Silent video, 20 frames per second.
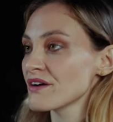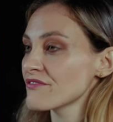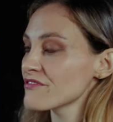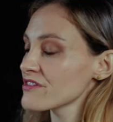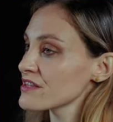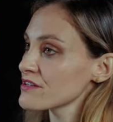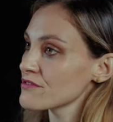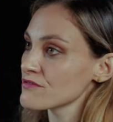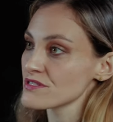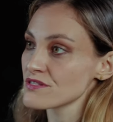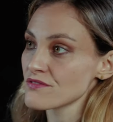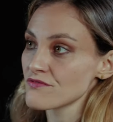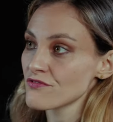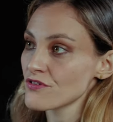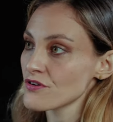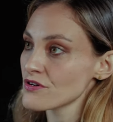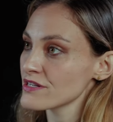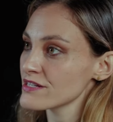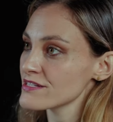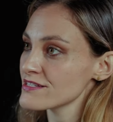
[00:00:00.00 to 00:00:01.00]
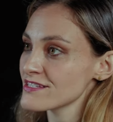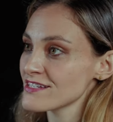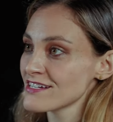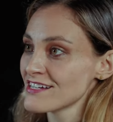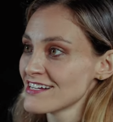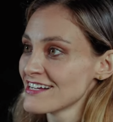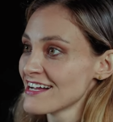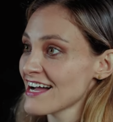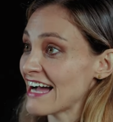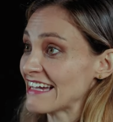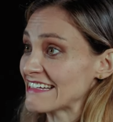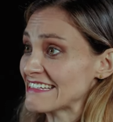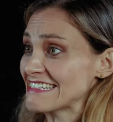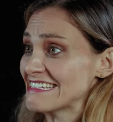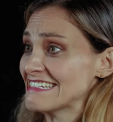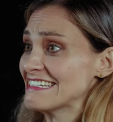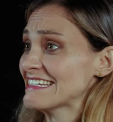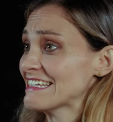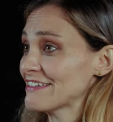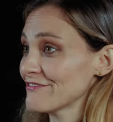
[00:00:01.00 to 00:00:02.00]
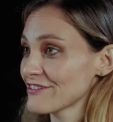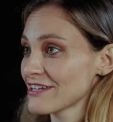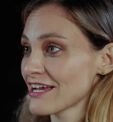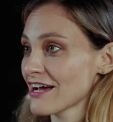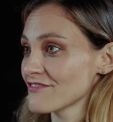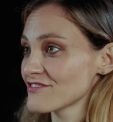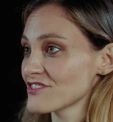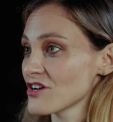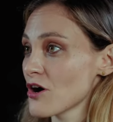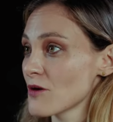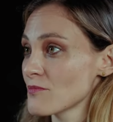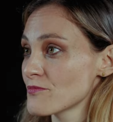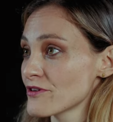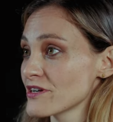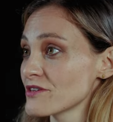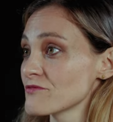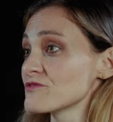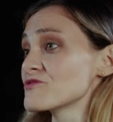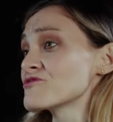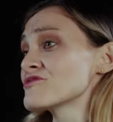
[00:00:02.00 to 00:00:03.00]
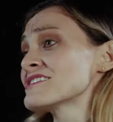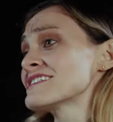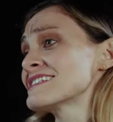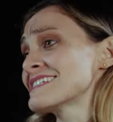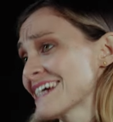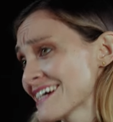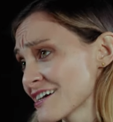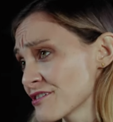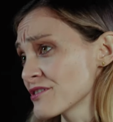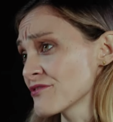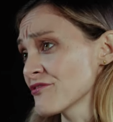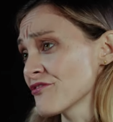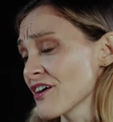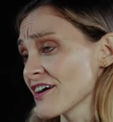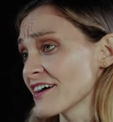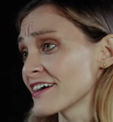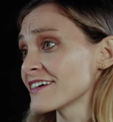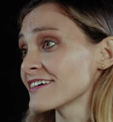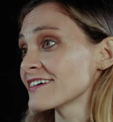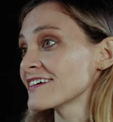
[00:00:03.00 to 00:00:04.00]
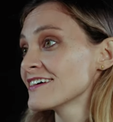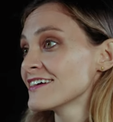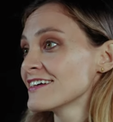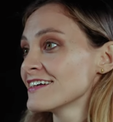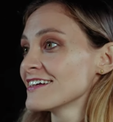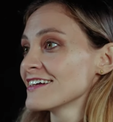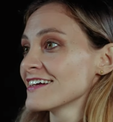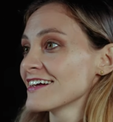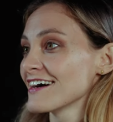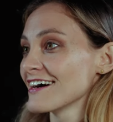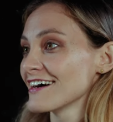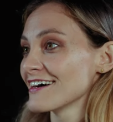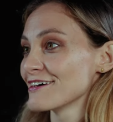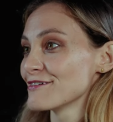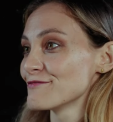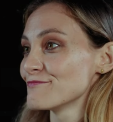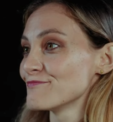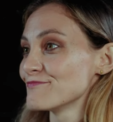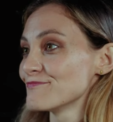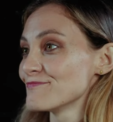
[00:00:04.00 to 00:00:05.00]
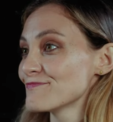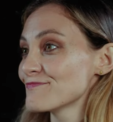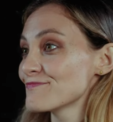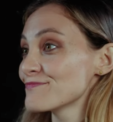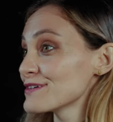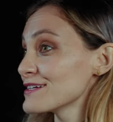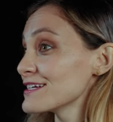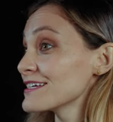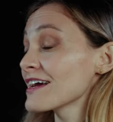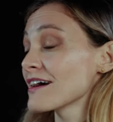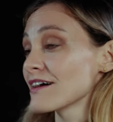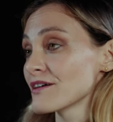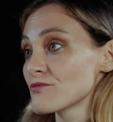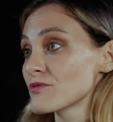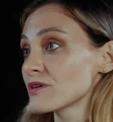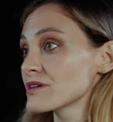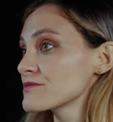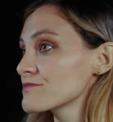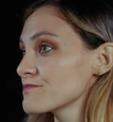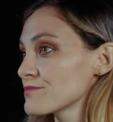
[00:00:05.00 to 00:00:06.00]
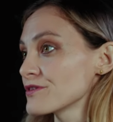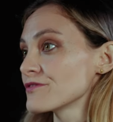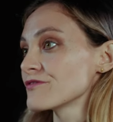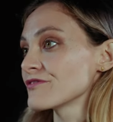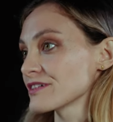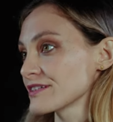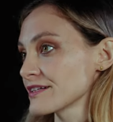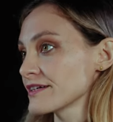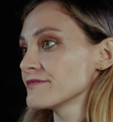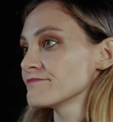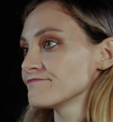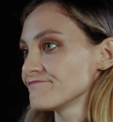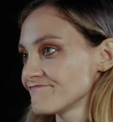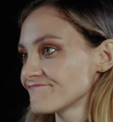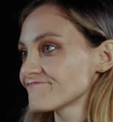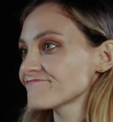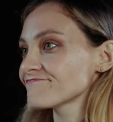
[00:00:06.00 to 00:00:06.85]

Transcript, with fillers: Everything was in focus. I didn't even have to operate, which was terrifying. But yeah, it worked perfectly.